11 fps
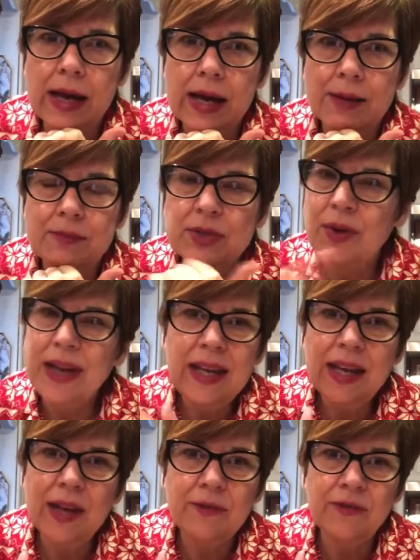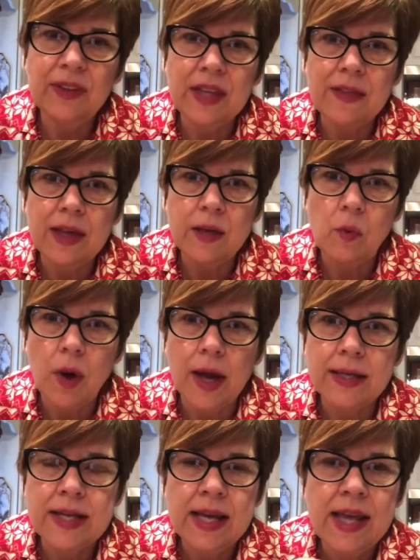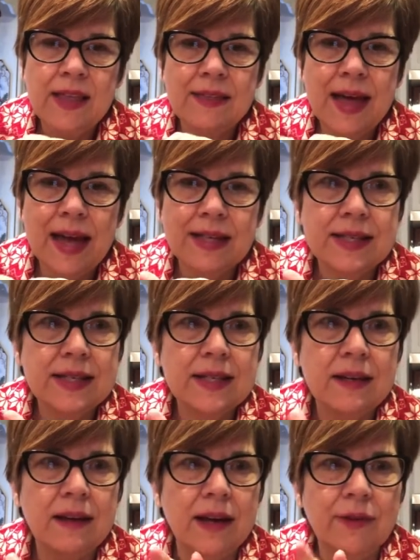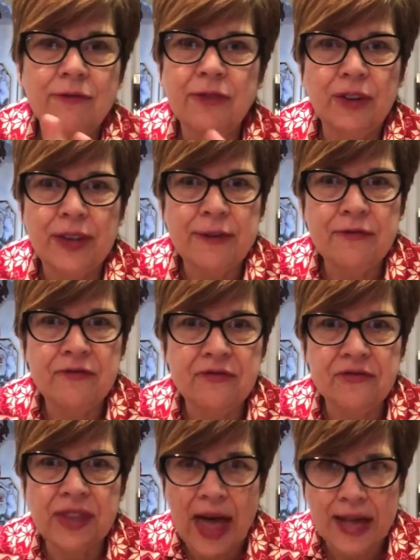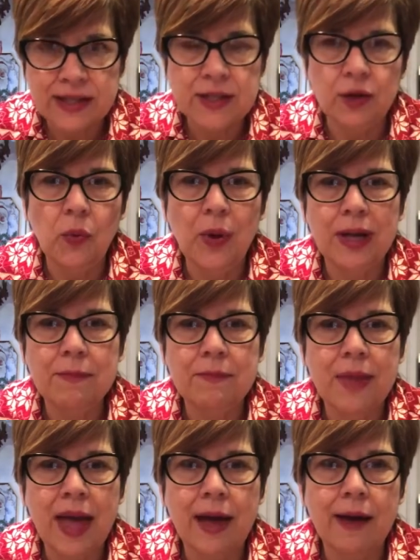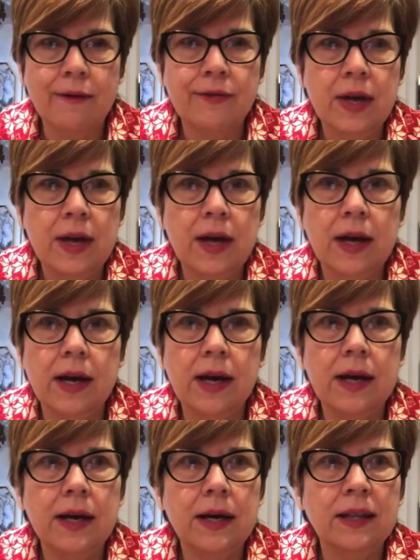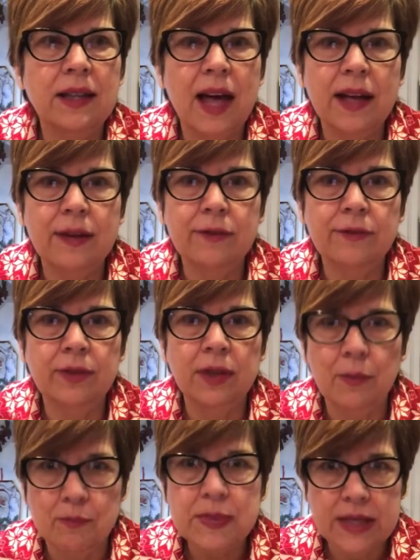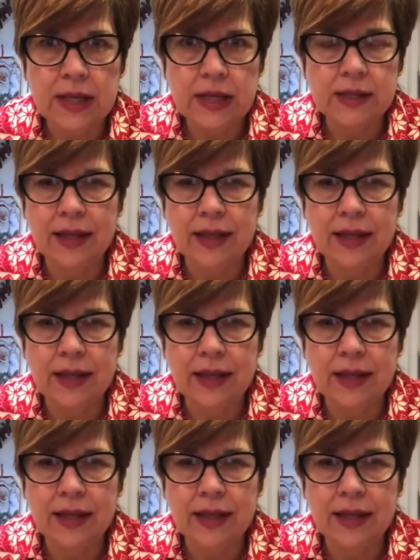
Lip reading: so any kind of filling that you want that's fairly flat. You don't want to have a lot of lumps in it,